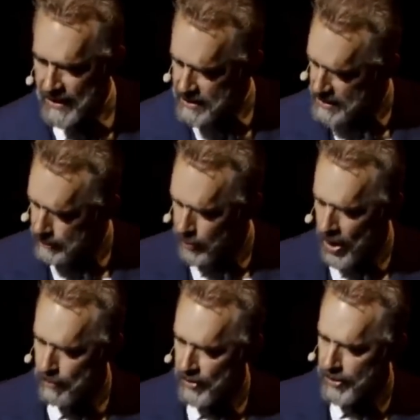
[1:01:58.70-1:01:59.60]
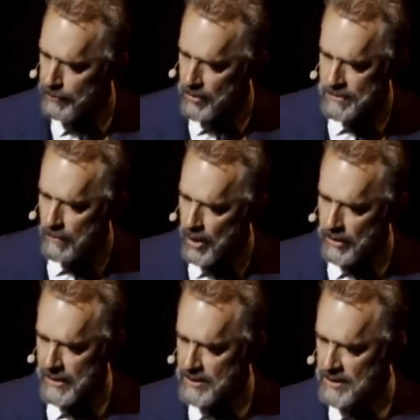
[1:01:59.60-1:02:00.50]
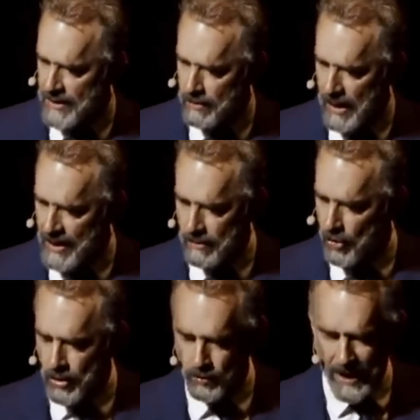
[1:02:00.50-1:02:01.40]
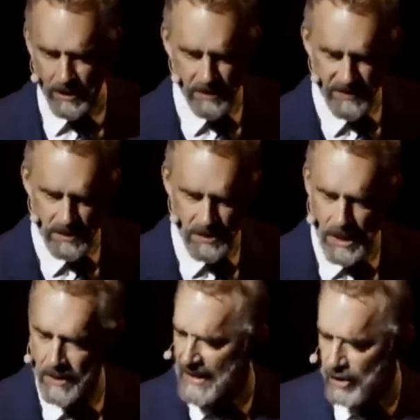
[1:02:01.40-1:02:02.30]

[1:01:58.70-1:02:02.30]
This is the problem with the postmodernists and the moral relativists. They